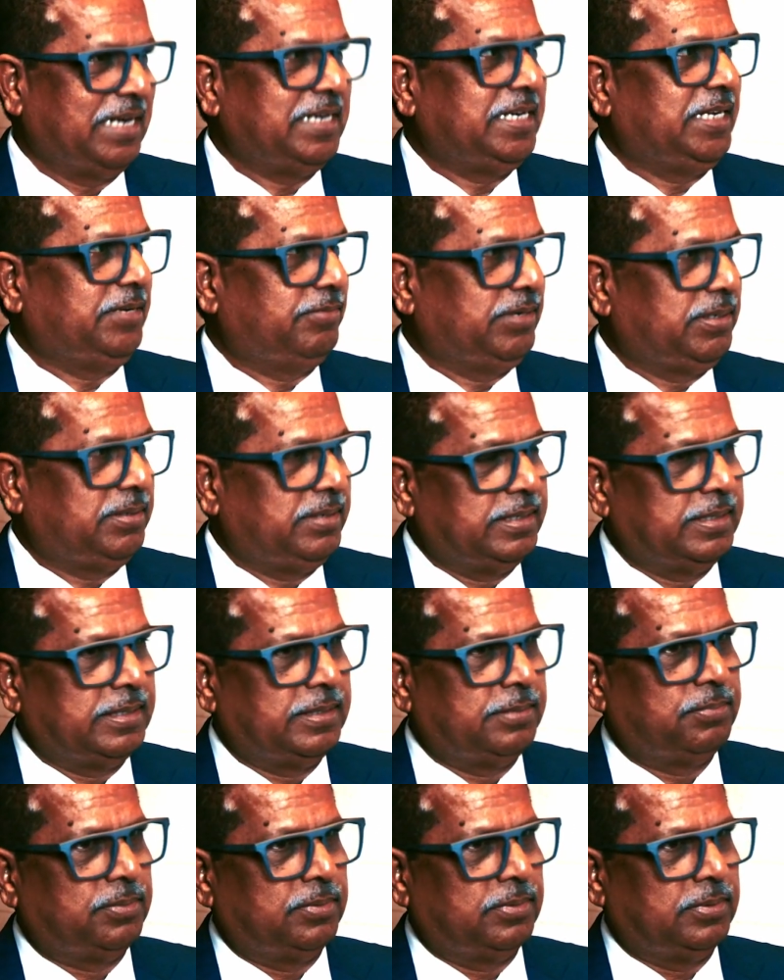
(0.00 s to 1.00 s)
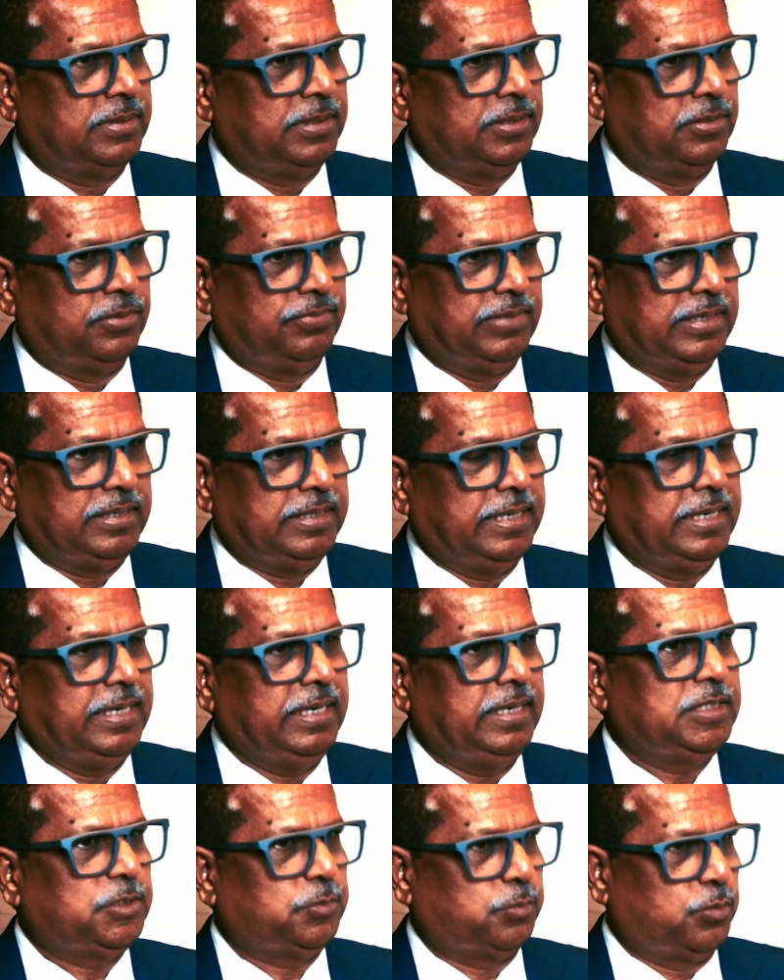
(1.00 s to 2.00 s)
even you know, when
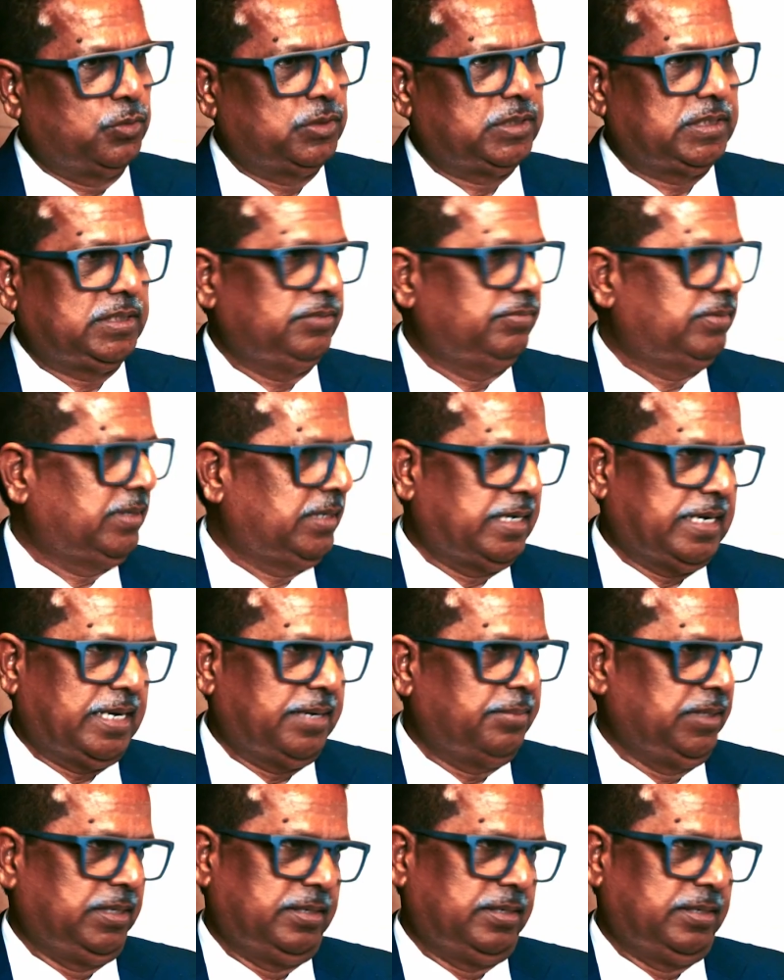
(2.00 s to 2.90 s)
any sports event, I'm